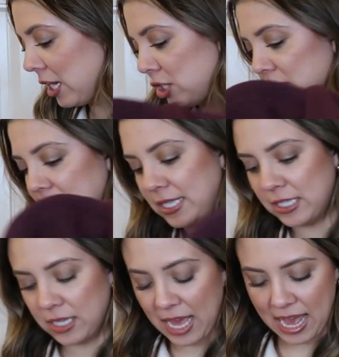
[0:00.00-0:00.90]
actually
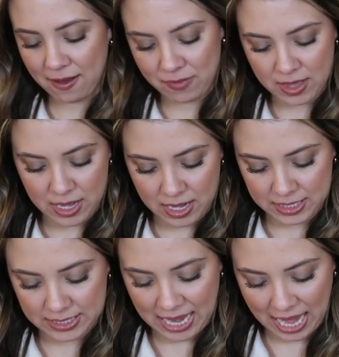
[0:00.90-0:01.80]
still have
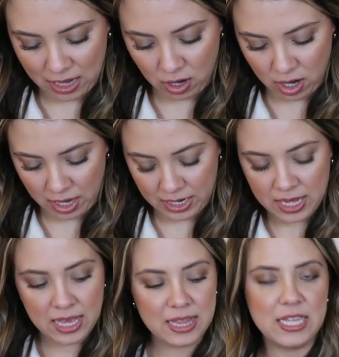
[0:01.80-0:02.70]
the tag on.
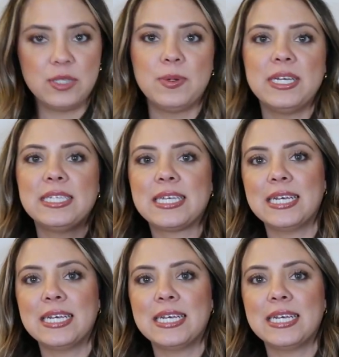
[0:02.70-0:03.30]
This one is